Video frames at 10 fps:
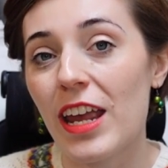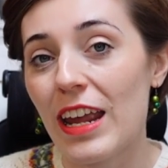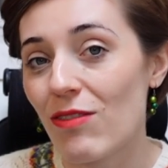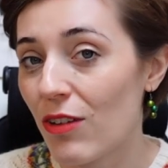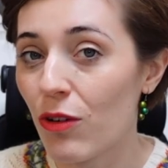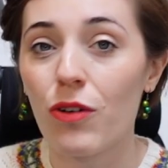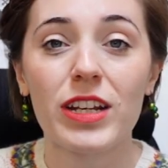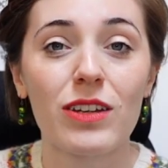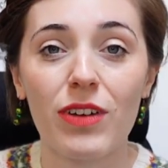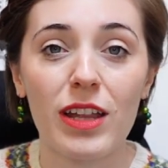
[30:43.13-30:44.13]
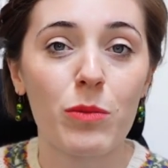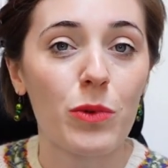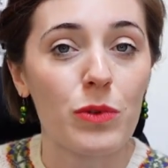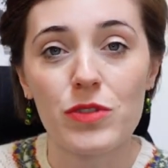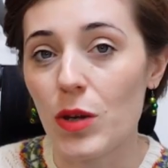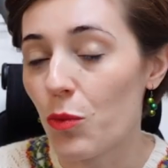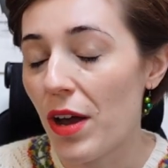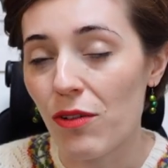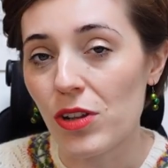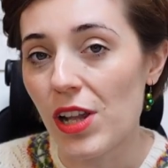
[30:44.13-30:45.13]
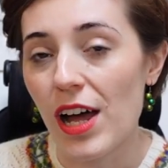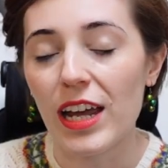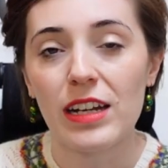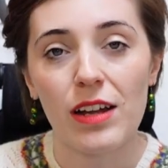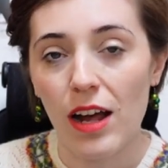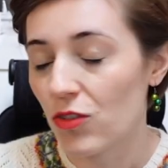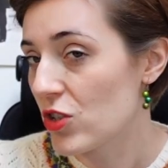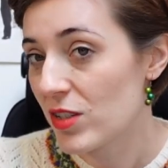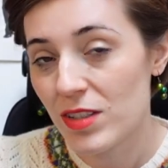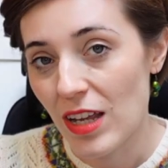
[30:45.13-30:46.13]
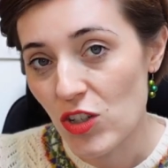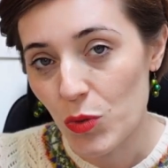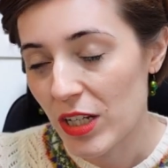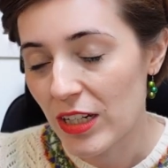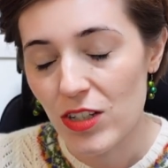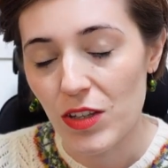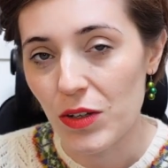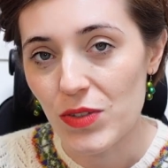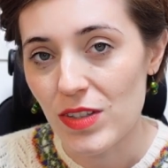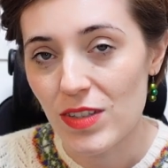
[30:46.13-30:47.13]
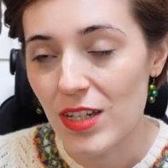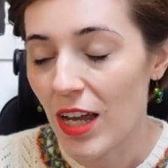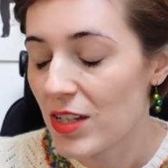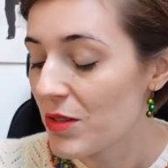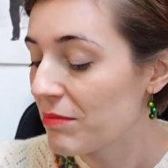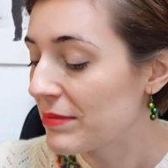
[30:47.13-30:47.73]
If they're already available somewhere online, I'll just send you a link to those instead.